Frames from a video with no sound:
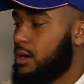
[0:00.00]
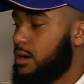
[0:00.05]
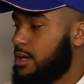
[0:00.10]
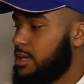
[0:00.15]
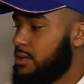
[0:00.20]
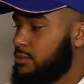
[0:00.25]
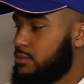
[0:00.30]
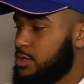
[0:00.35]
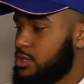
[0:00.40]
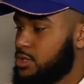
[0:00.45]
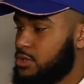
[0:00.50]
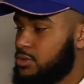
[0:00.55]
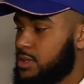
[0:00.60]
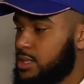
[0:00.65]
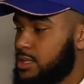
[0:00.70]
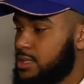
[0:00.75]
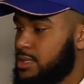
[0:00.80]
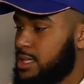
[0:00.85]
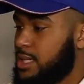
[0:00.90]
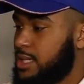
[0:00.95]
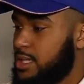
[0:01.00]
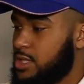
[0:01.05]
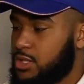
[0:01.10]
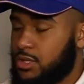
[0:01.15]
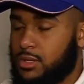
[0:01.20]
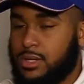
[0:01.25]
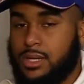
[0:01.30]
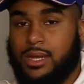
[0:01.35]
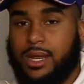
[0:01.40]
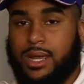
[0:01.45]
in which you can take
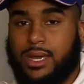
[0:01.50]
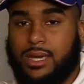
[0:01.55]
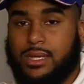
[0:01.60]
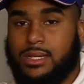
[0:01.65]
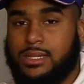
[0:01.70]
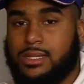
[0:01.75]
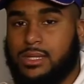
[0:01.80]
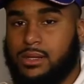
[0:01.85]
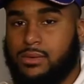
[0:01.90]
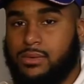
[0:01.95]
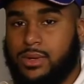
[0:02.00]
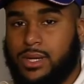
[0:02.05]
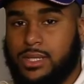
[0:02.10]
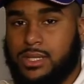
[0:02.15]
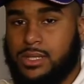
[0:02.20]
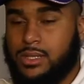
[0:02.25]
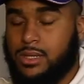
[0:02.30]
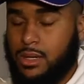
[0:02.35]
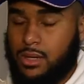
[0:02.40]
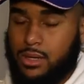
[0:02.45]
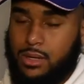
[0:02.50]
certain Nike silhouettes,